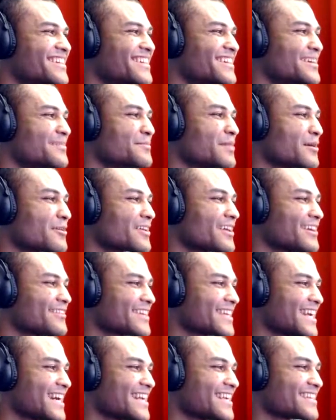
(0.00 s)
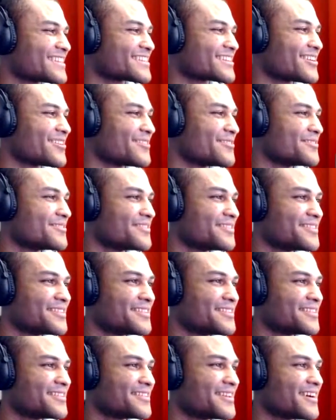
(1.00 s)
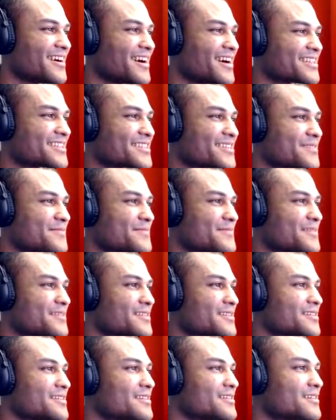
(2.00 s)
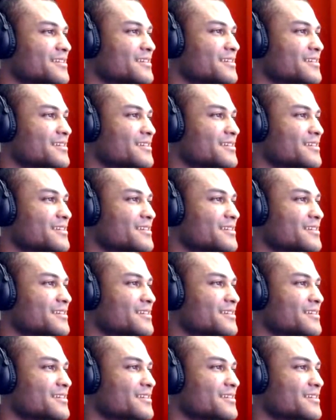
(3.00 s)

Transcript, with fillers: but I'm glad we got it, so. Awesome.